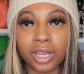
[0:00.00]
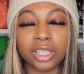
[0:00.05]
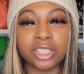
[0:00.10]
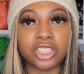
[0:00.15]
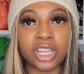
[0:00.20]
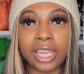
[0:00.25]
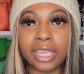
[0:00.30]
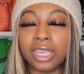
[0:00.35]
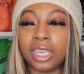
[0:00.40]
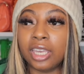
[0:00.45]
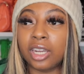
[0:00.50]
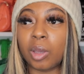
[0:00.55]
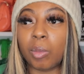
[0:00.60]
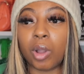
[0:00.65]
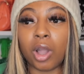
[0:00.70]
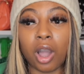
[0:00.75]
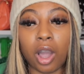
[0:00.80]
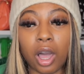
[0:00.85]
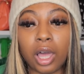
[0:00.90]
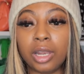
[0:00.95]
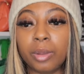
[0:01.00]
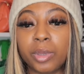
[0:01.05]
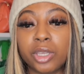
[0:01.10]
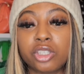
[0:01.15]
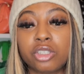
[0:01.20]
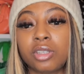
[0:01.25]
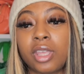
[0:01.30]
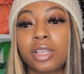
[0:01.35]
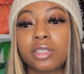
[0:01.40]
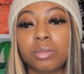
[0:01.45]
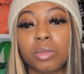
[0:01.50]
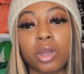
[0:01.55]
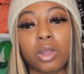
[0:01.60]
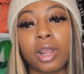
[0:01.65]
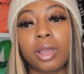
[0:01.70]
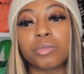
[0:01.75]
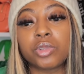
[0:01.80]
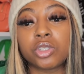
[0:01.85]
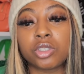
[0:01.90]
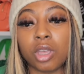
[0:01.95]
And Jackie ended up calling me and she's like, Symone,
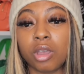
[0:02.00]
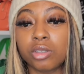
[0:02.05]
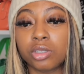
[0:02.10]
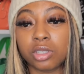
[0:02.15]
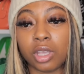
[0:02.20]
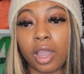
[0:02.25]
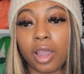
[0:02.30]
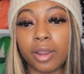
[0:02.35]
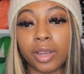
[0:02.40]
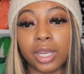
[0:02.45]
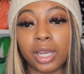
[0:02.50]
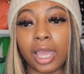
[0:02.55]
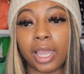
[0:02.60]
I'm so sorry.